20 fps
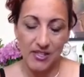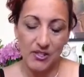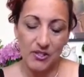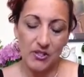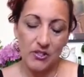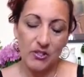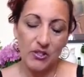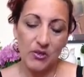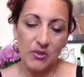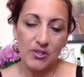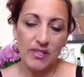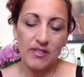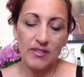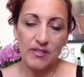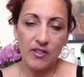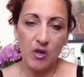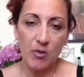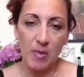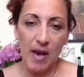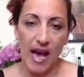So let's
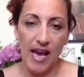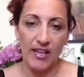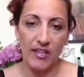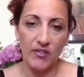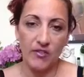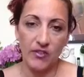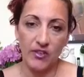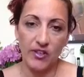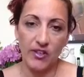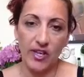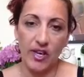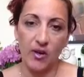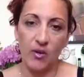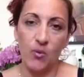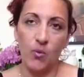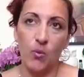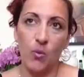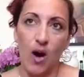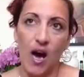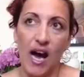go back and figure
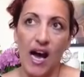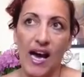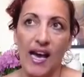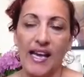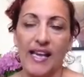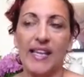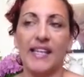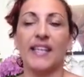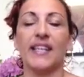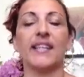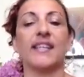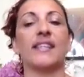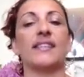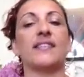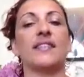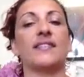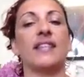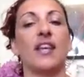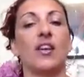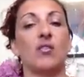out why it is
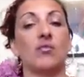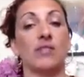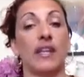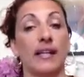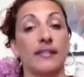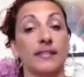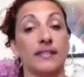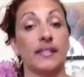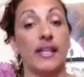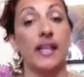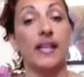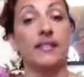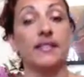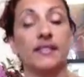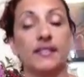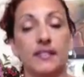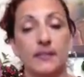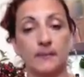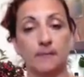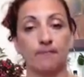that they don't like to
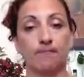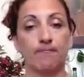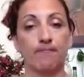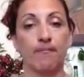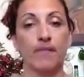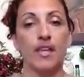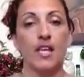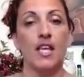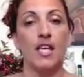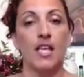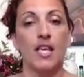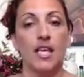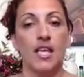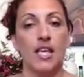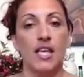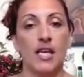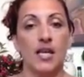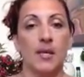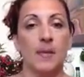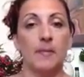dance.
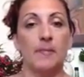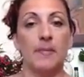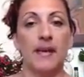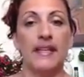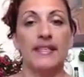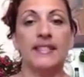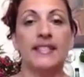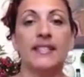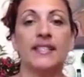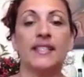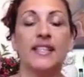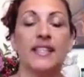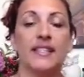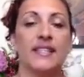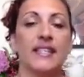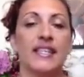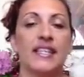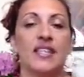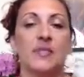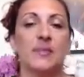Basically,
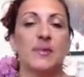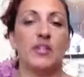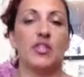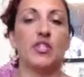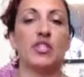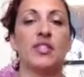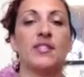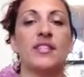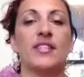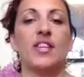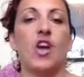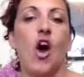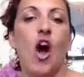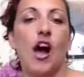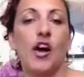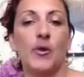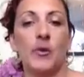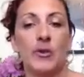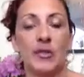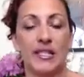it's inhibitions and
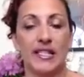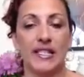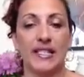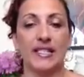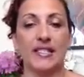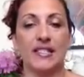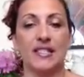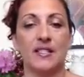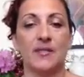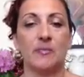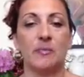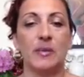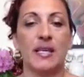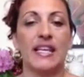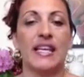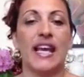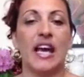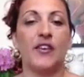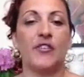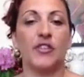awkwardness
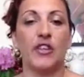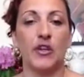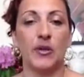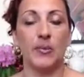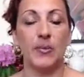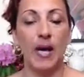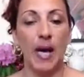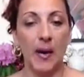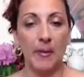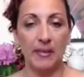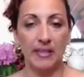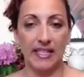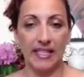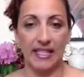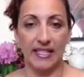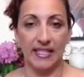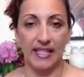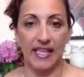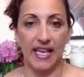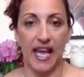being out there
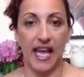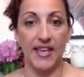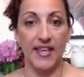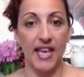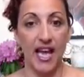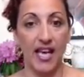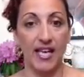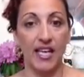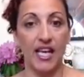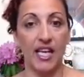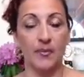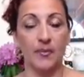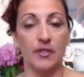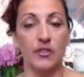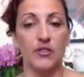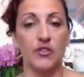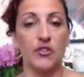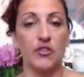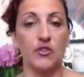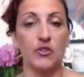publicly and not
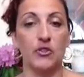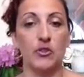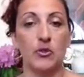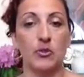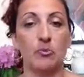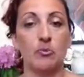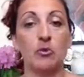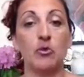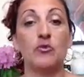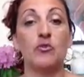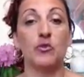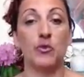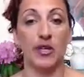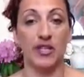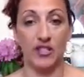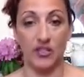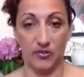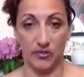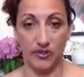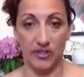able to move
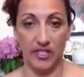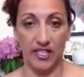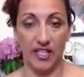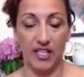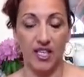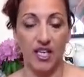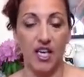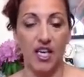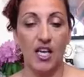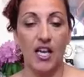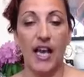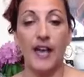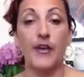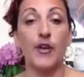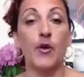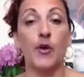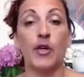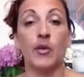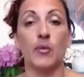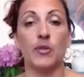gracefully and
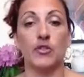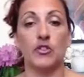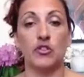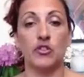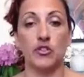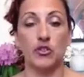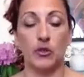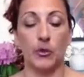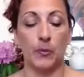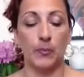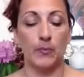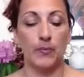knowing what to do.